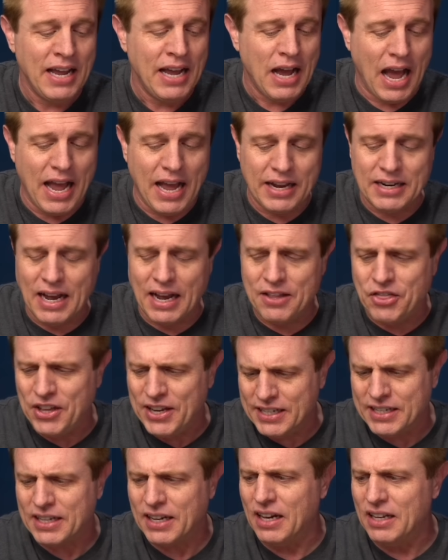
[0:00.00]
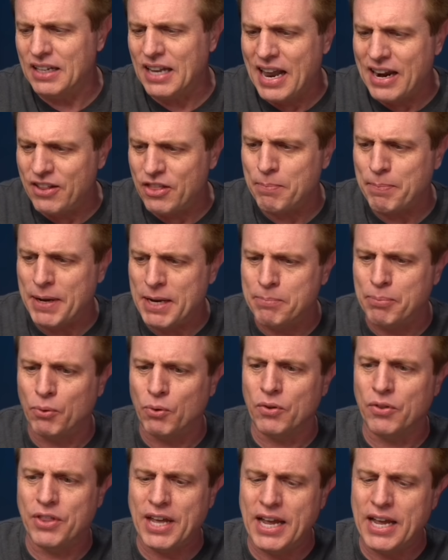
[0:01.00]
And I think a lot of the
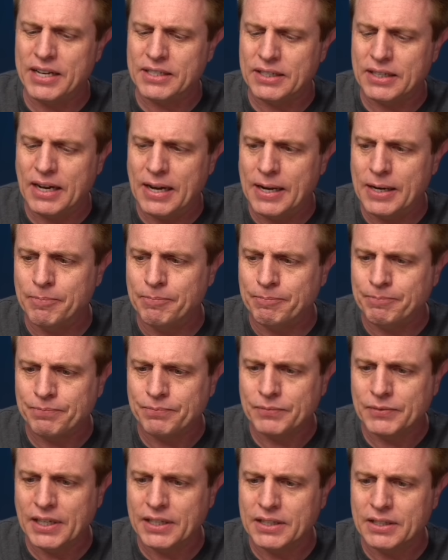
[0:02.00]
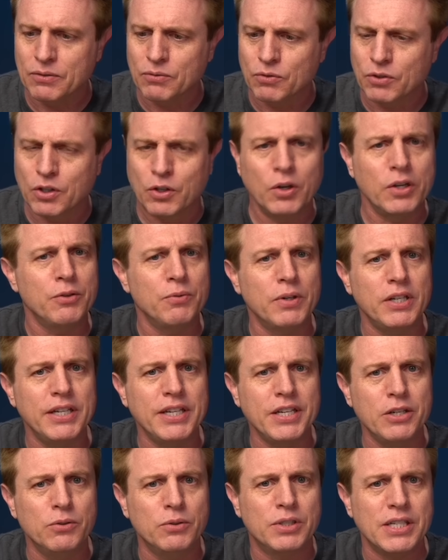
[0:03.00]
people that, um, that could really
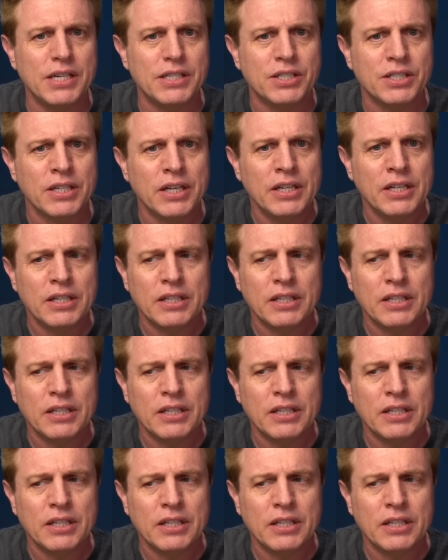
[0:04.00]
use this,